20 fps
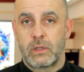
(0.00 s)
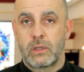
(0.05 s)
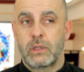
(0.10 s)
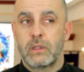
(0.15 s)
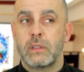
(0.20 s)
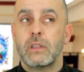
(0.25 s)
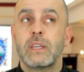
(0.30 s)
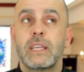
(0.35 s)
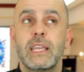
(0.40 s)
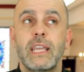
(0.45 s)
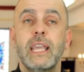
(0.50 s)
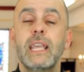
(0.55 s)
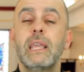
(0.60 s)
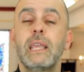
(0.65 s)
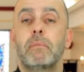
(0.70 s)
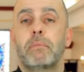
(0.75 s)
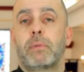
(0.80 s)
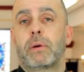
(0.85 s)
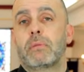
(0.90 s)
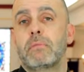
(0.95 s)
to
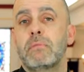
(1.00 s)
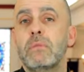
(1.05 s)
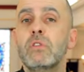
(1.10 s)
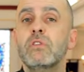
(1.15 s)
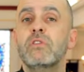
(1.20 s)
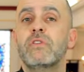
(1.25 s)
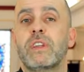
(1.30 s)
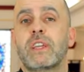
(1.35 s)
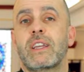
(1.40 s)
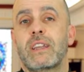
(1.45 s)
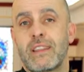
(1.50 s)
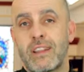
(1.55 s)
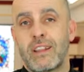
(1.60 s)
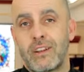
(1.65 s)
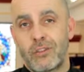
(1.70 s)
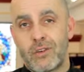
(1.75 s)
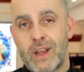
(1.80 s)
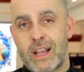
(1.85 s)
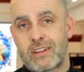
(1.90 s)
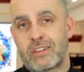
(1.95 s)
keep moving in the
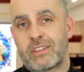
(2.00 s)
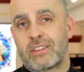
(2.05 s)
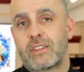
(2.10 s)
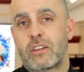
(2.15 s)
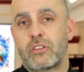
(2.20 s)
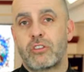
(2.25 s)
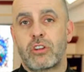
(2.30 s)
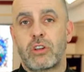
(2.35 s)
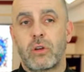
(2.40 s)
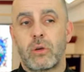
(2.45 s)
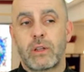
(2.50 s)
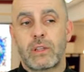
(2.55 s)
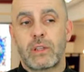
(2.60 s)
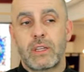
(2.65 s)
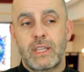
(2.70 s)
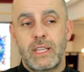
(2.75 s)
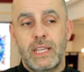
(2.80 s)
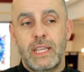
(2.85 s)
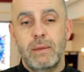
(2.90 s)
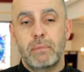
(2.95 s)
directions that you're going, to
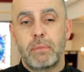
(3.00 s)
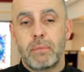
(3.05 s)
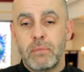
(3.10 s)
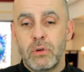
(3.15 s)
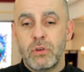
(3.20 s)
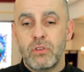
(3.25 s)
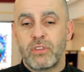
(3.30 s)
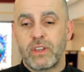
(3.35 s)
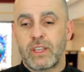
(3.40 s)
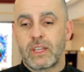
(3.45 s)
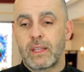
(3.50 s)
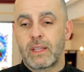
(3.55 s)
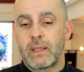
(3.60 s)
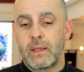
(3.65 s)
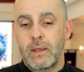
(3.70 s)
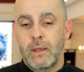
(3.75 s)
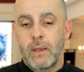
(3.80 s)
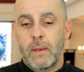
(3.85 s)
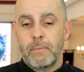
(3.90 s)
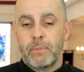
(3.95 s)
keep moving
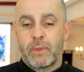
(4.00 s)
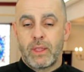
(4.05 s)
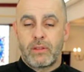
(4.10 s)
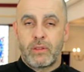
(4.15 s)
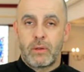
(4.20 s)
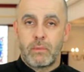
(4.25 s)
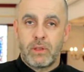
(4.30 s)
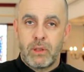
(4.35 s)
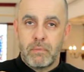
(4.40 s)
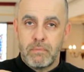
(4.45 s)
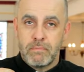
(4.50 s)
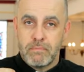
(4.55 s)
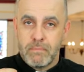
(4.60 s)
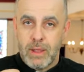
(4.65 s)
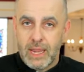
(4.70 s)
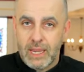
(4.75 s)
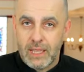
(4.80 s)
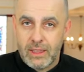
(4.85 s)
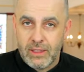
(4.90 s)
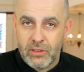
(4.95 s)
to
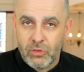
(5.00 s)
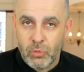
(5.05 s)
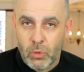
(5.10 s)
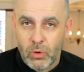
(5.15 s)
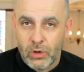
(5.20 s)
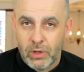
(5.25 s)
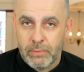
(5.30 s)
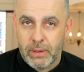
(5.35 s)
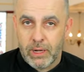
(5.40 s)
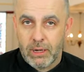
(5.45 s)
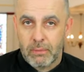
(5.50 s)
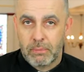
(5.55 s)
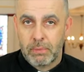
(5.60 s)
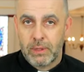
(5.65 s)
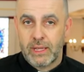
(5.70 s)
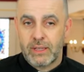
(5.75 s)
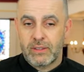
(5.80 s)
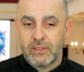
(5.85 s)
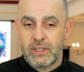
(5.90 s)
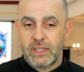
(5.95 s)
make this world a better
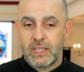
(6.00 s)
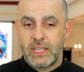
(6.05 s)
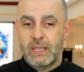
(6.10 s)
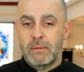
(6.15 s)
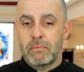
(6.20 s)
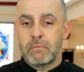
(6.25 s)
place, to keep